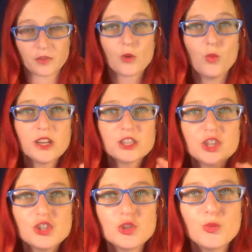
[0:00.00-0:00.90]
What do
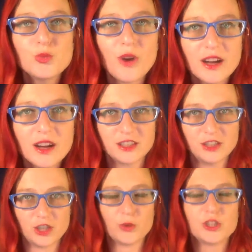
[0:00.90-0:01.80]
you want to
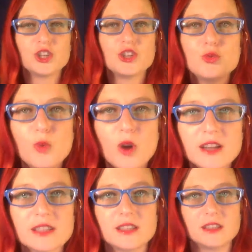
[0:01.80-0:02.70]
do? What do you
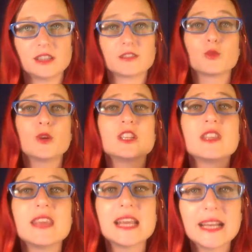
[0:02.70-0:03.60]
want to deliver? What do
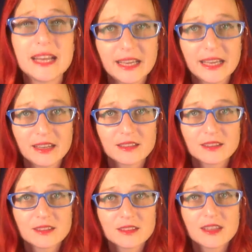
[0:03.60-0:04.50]
they need?
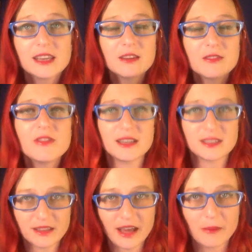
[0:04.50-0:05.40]
Give
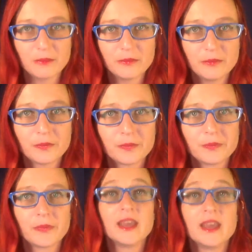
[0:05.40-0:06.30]
that to them.
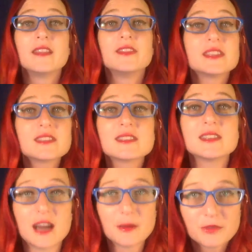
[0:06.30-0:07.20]
This is the
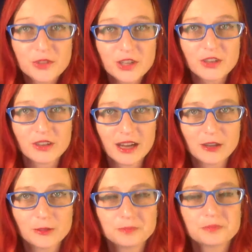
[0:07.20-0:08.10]
time to figure it out.